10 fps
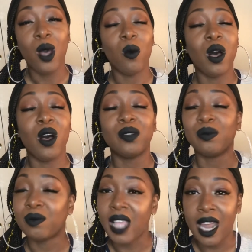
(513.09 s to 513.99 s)
Well,
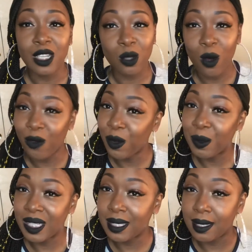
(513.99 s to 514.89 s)
that is all for
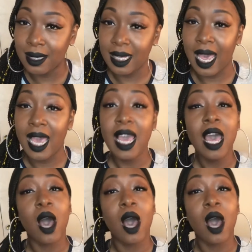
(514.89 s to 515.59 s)
me today.